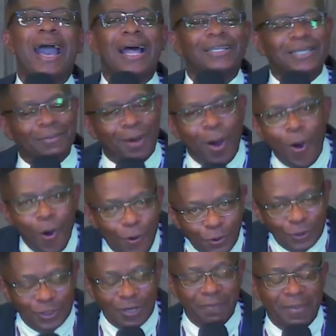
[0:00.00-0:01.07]
some
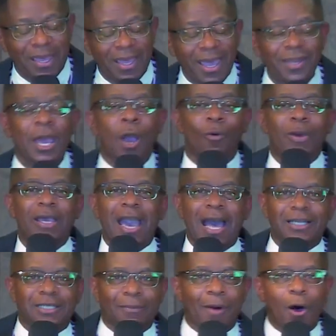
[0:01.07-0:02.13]
holes to mend. We
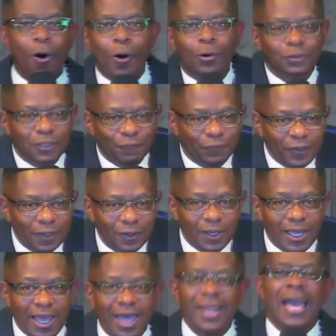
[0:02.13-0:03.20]
got some holes to fill
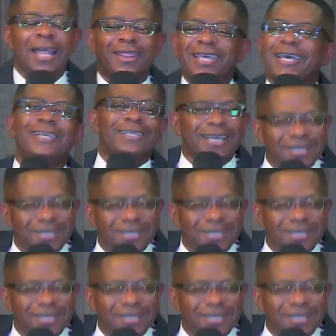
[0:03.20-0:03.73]
in. This is